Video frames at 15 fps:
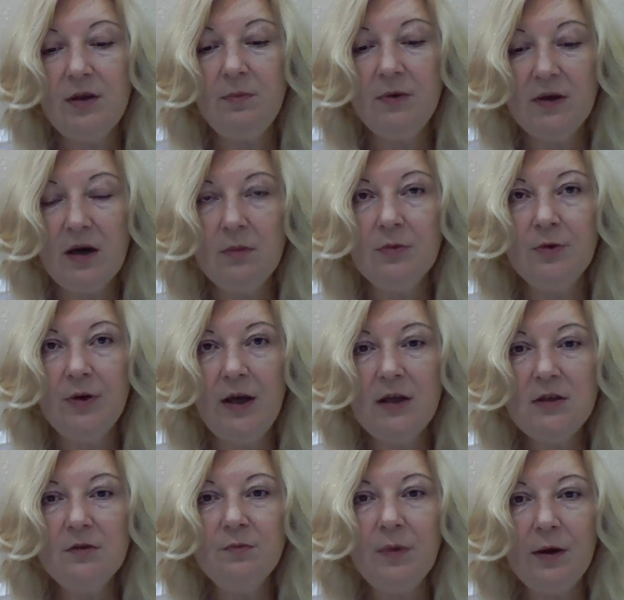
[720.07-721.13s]
become
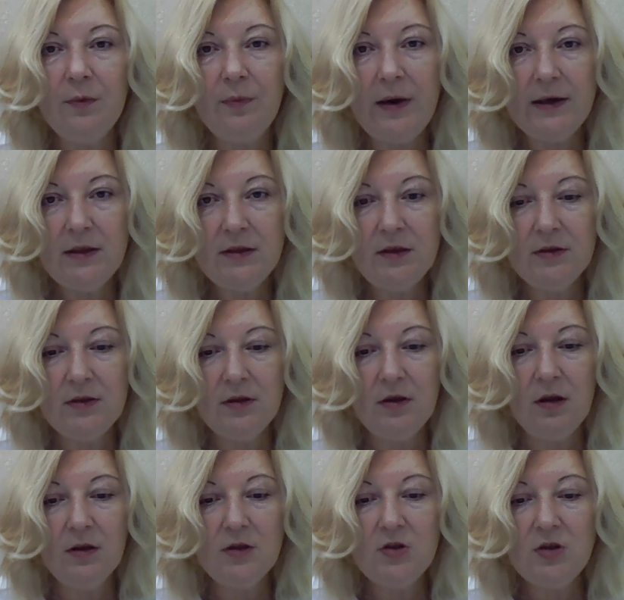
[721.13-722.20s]
creative by widening the
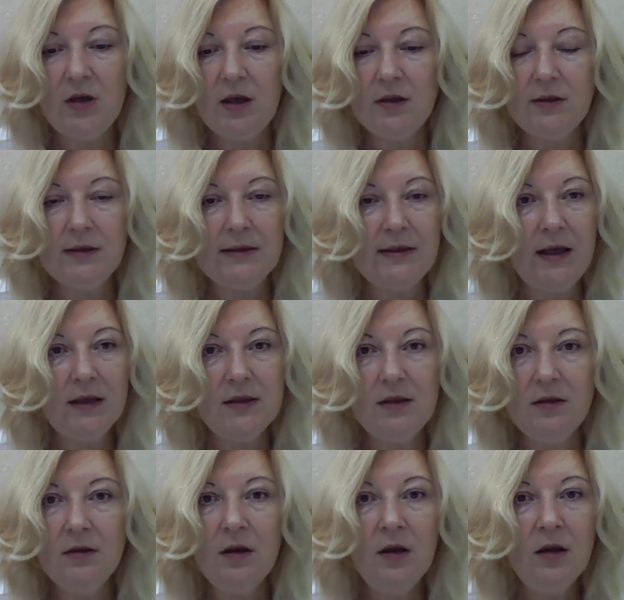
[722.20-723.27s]
knowledge and
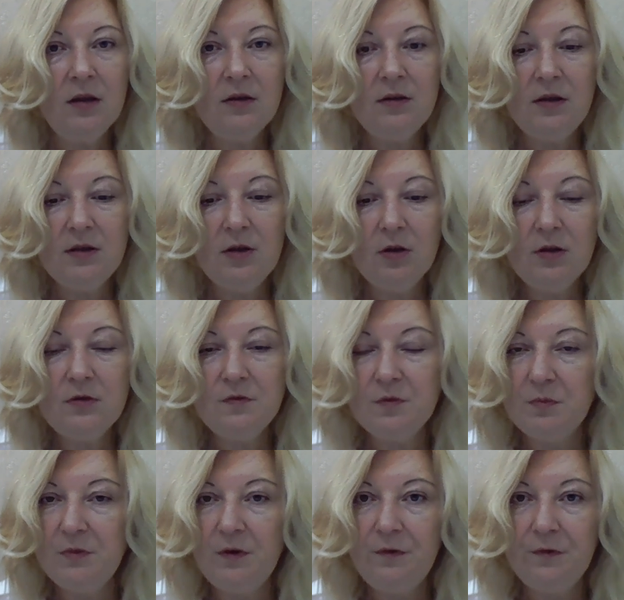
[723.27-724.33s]
connecting the knowledge
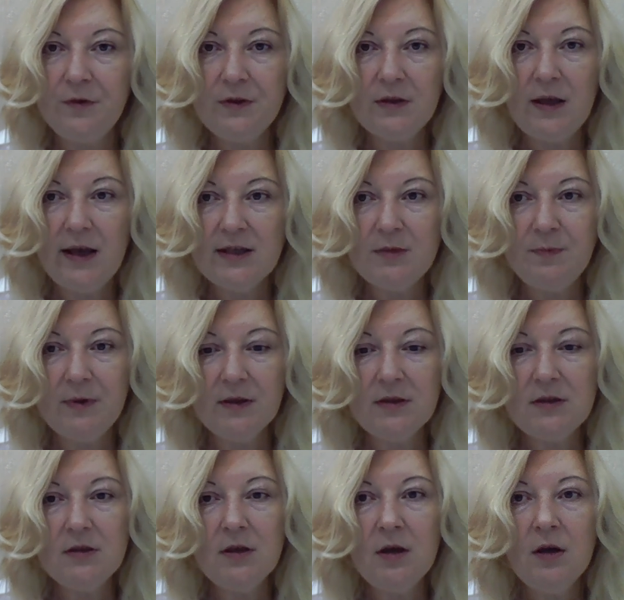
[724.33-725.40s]
from different
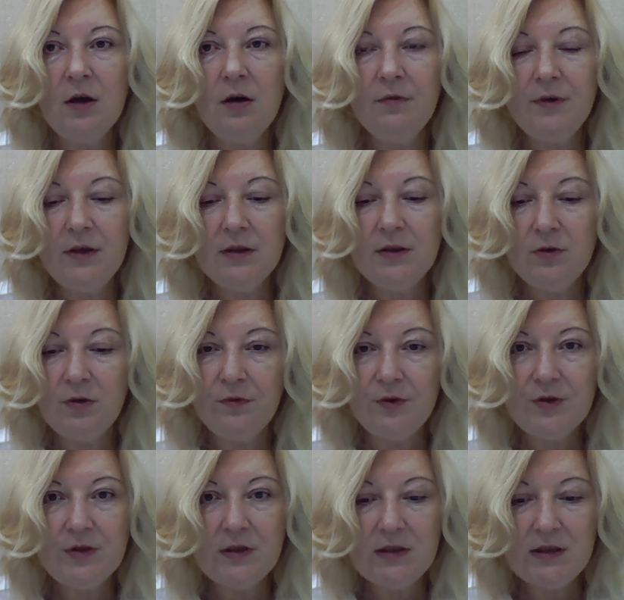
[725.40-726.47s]
aspects of their
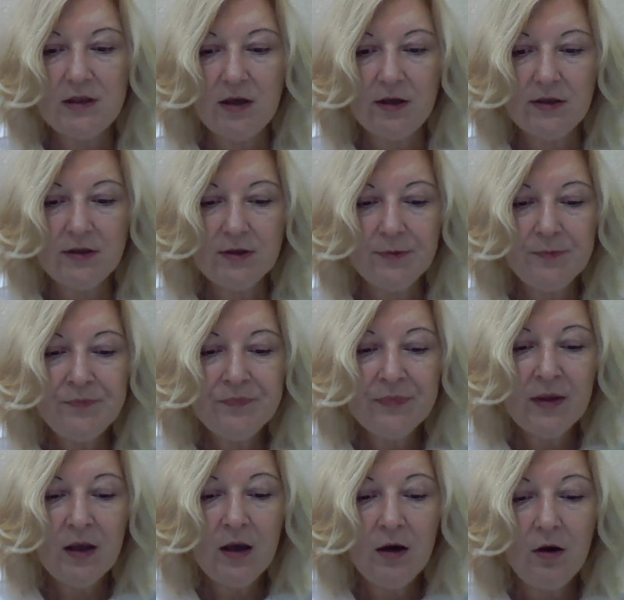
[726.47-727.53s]
university studies.
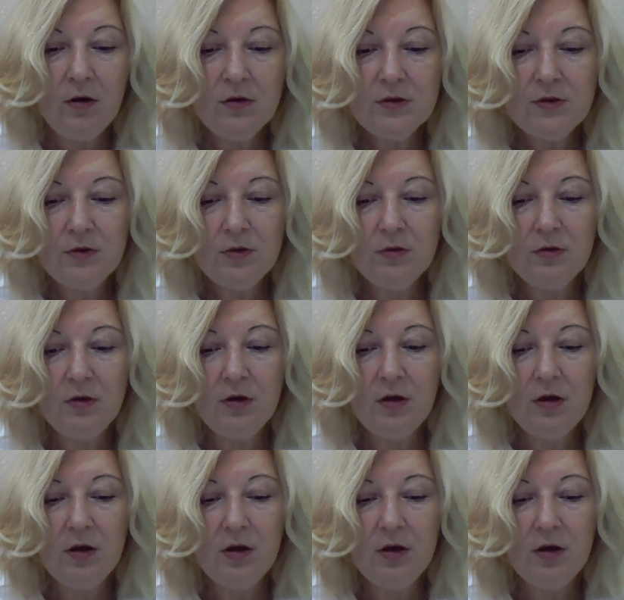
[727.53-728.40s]
Also,